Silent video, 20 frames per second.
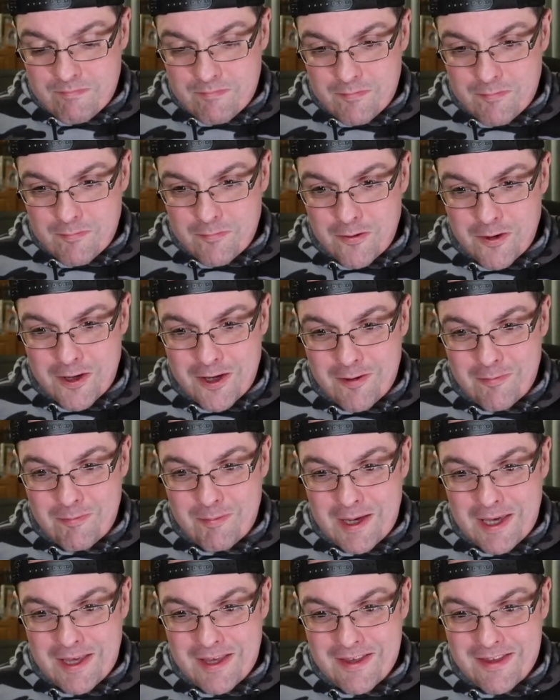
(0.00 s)
forgive
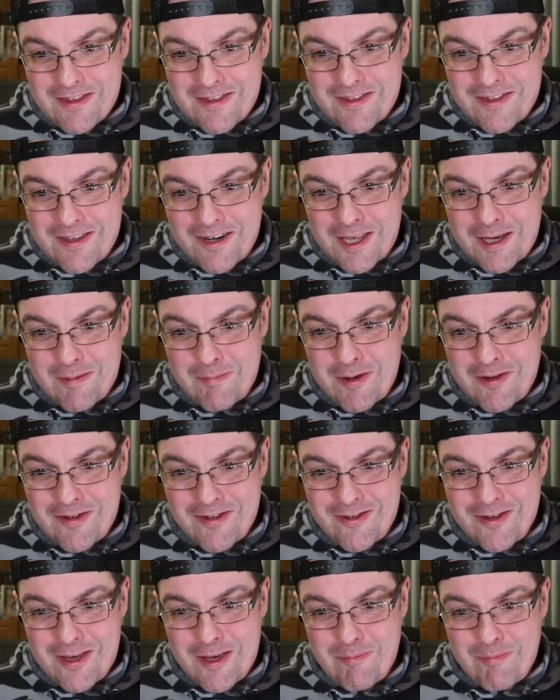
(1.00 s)
me, the name has
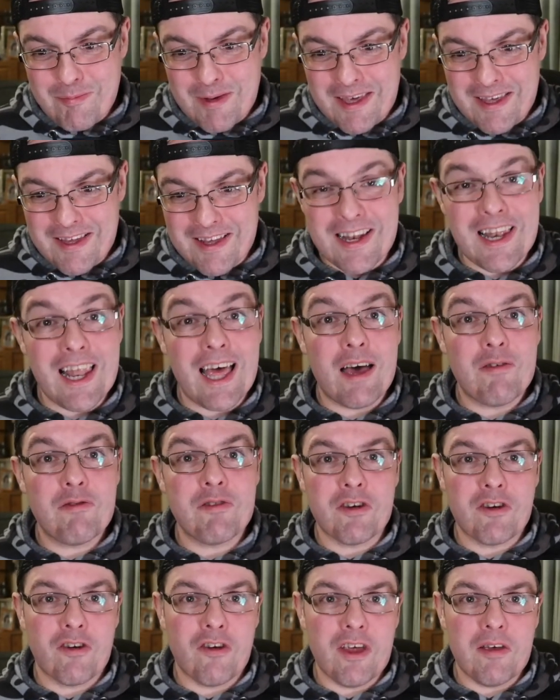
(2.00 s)
escaped me. Laugh
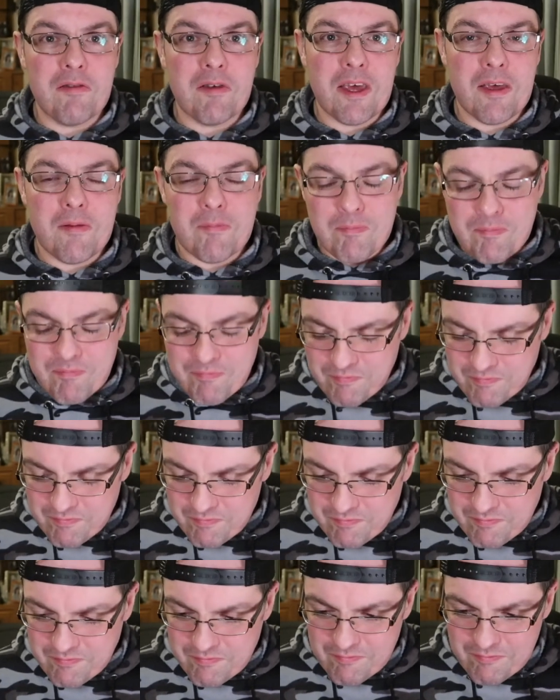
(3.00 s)
and Gravy.
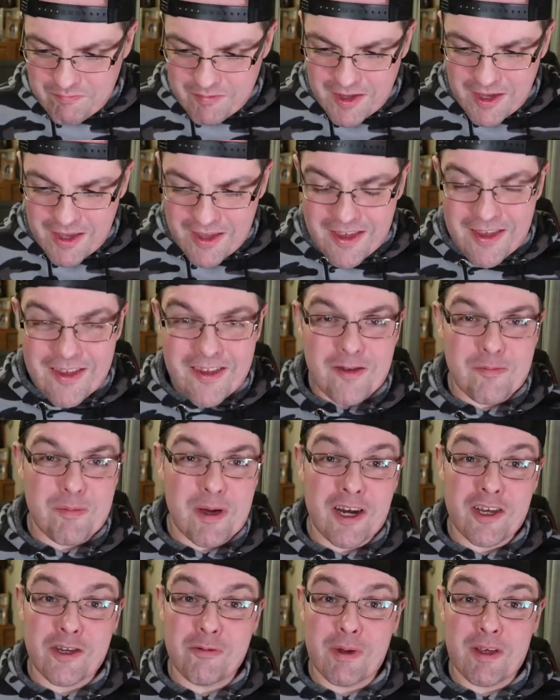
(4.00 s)

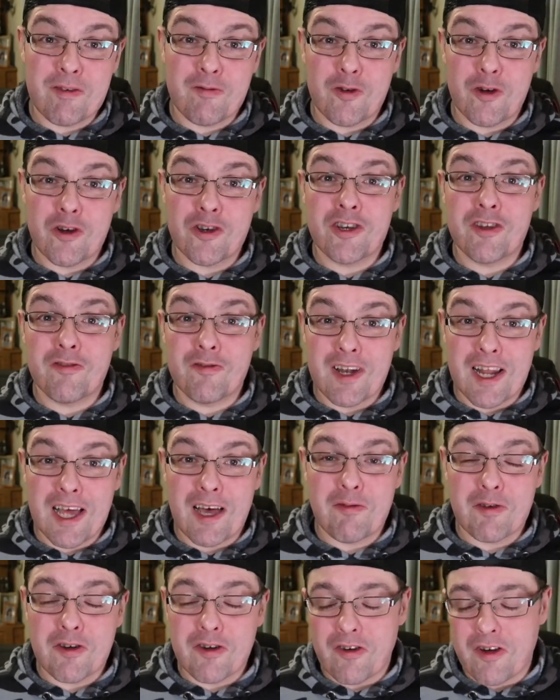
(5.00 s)
Spanish speaking version of
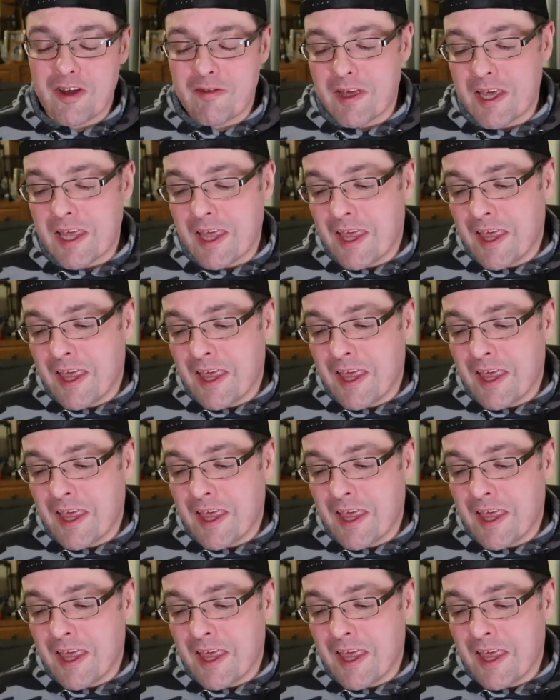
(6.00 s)
Laugh and Gravy.